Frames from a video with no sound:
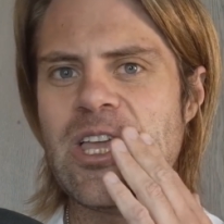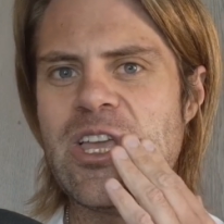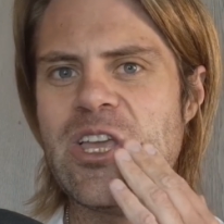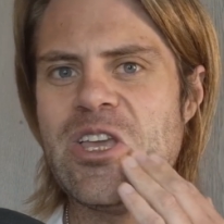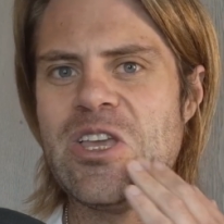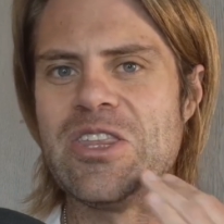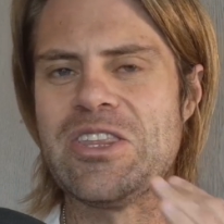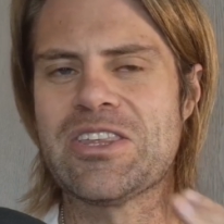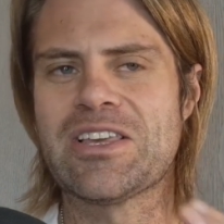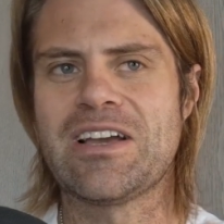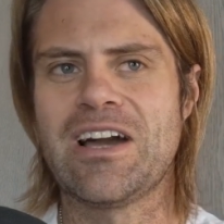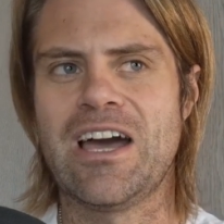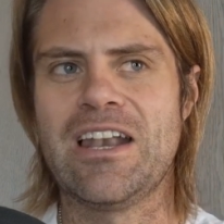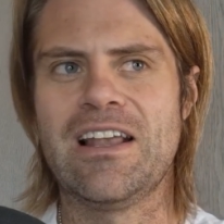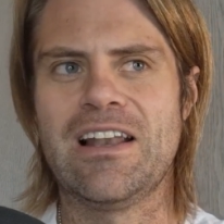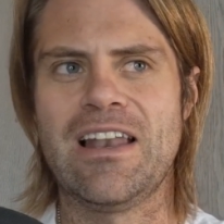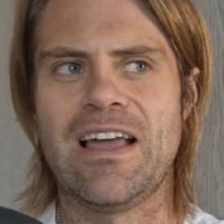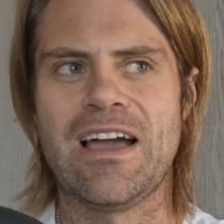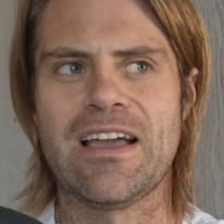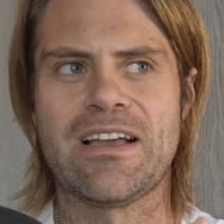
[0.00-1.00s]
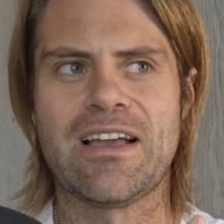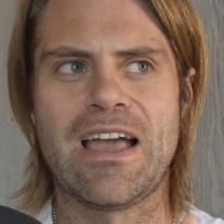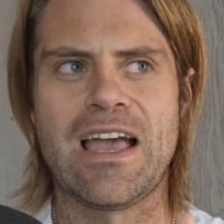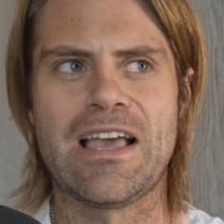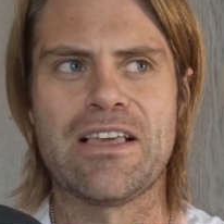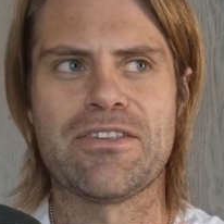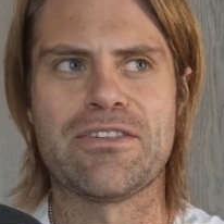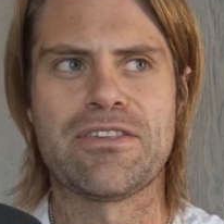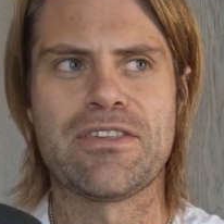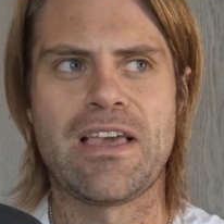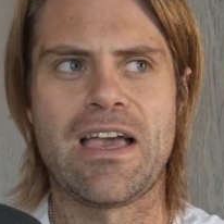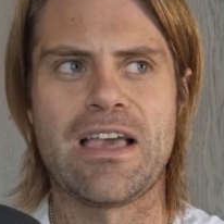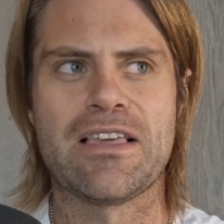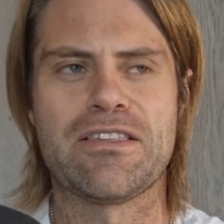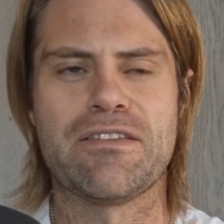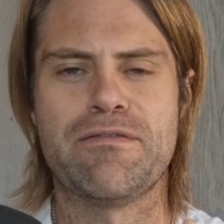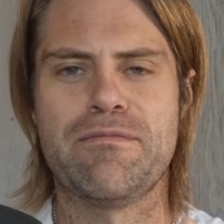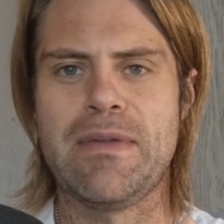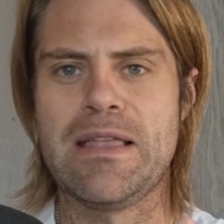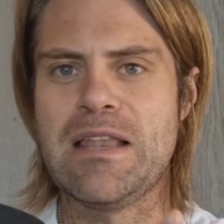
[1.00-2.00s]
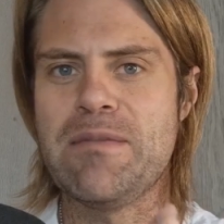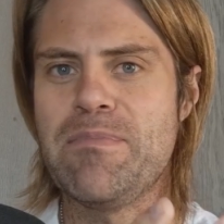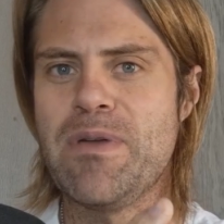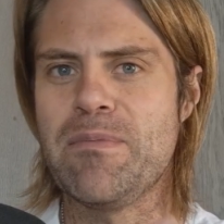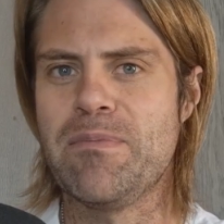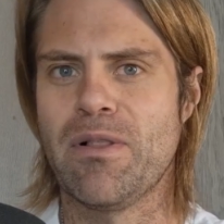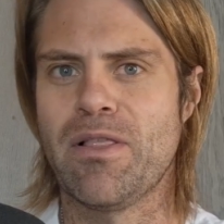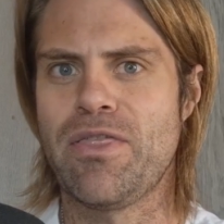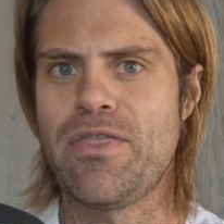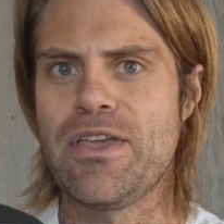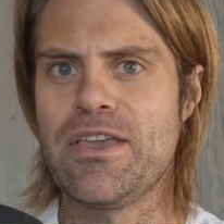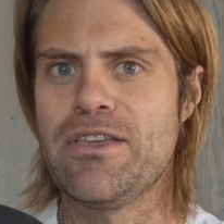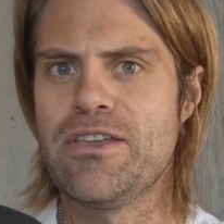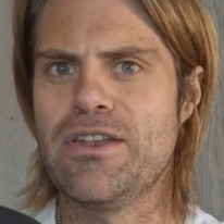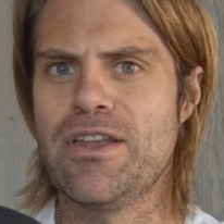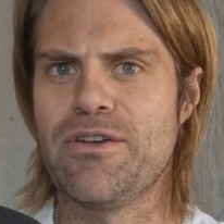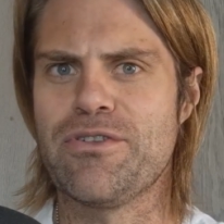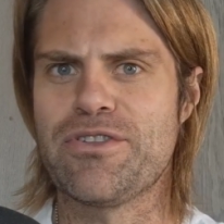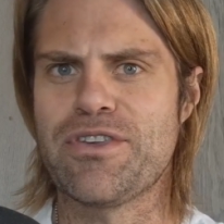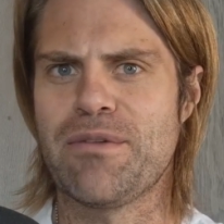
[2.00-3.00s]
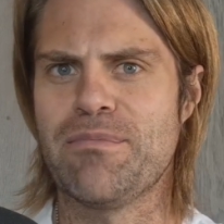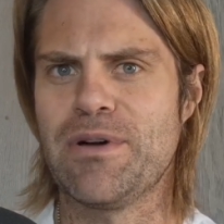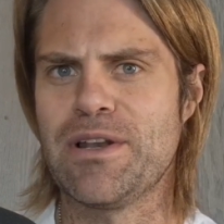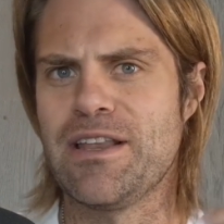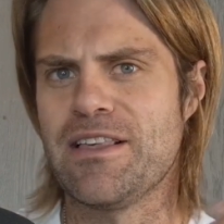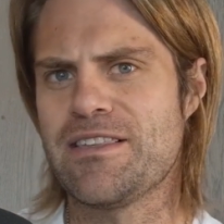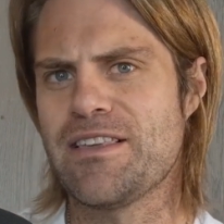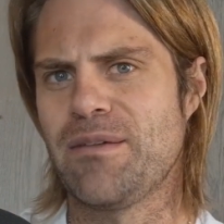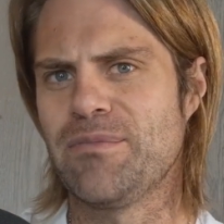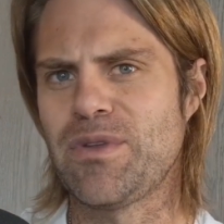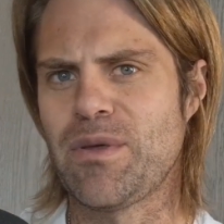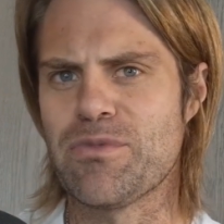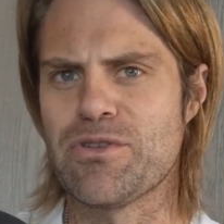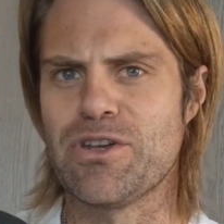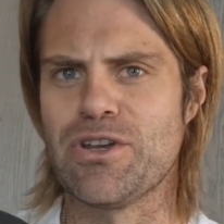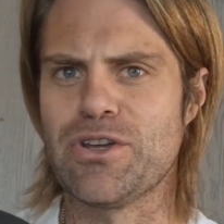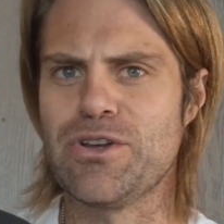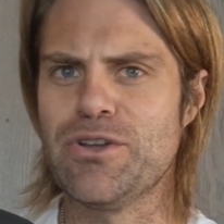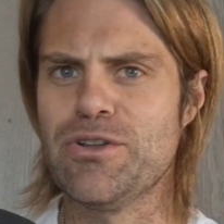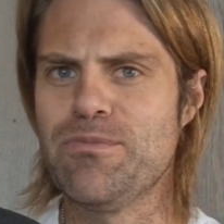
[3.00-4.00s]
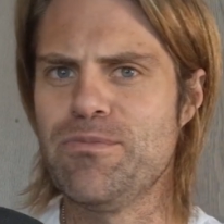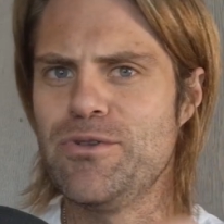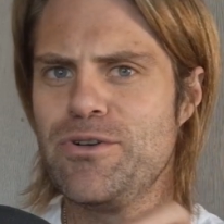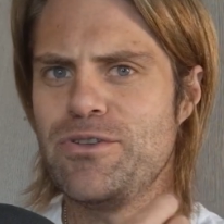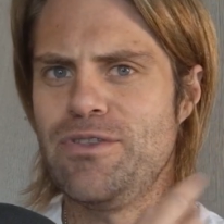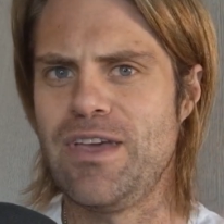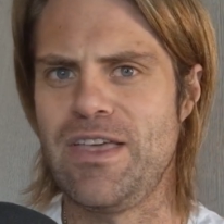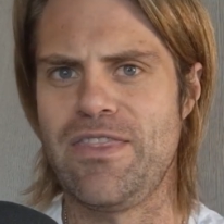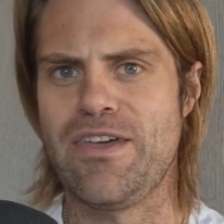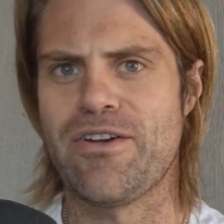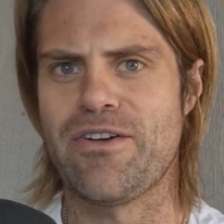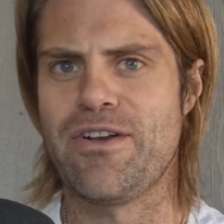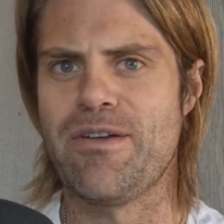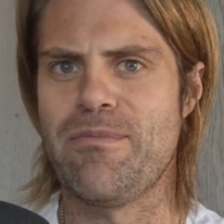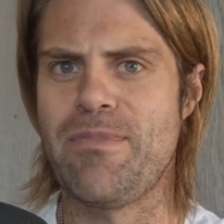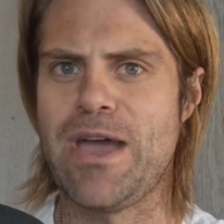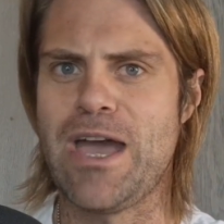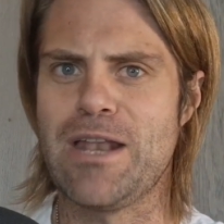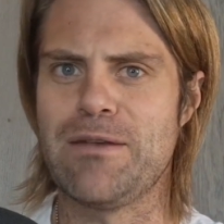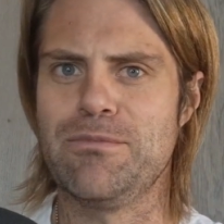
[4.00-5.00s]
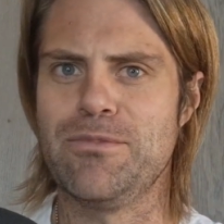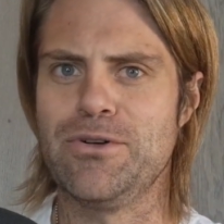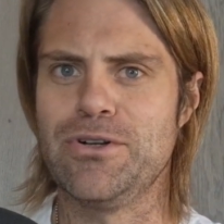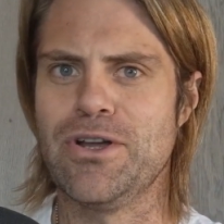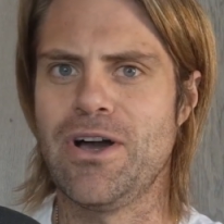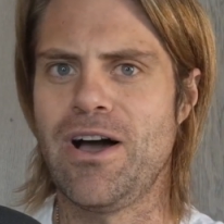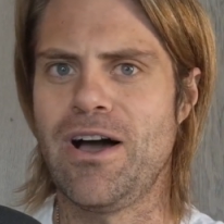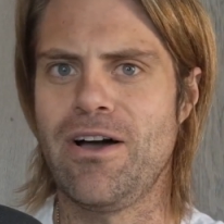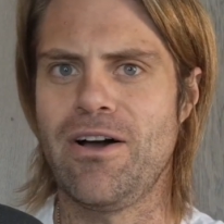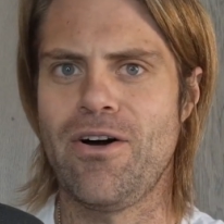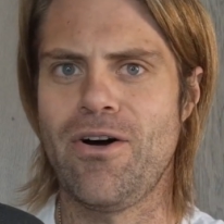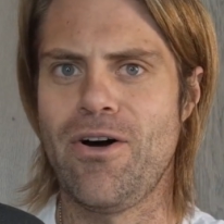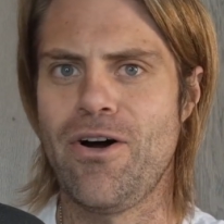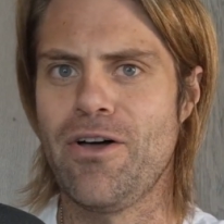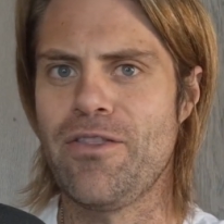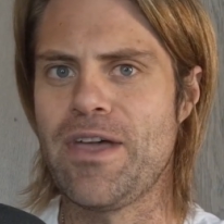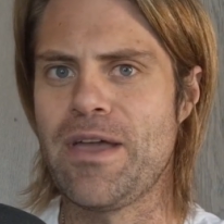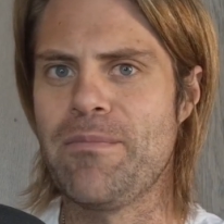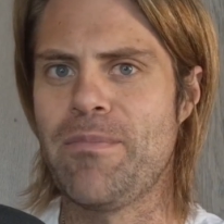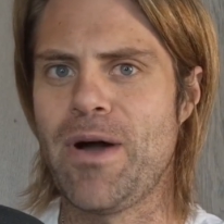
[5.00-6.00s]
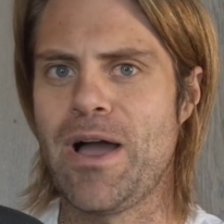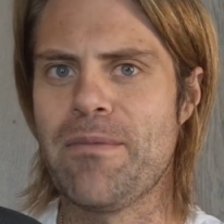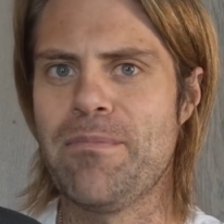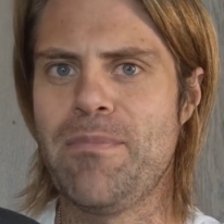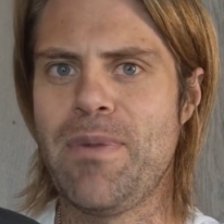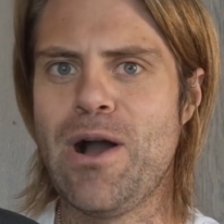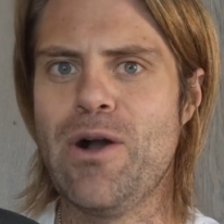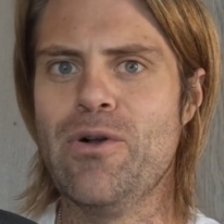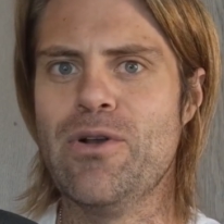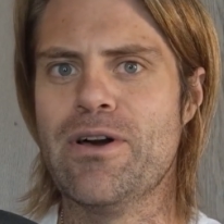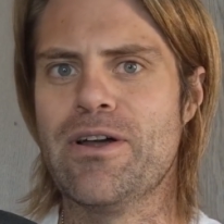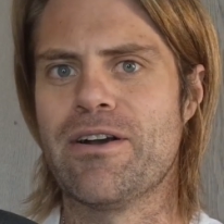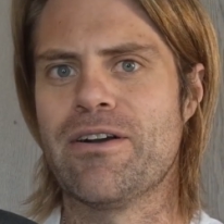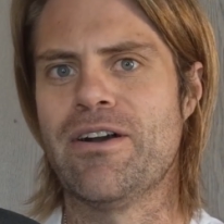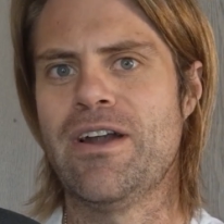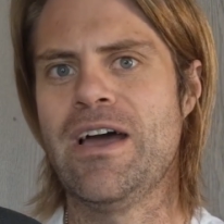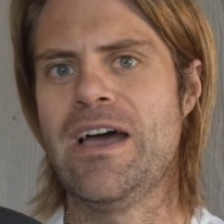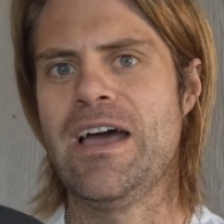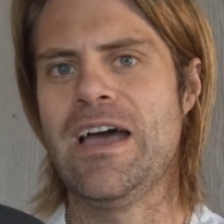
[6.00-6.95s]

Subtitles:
It's kind of like as if many people think, somebody is sometimes in a good mood, then they're in a bad mood. Are they bipolar?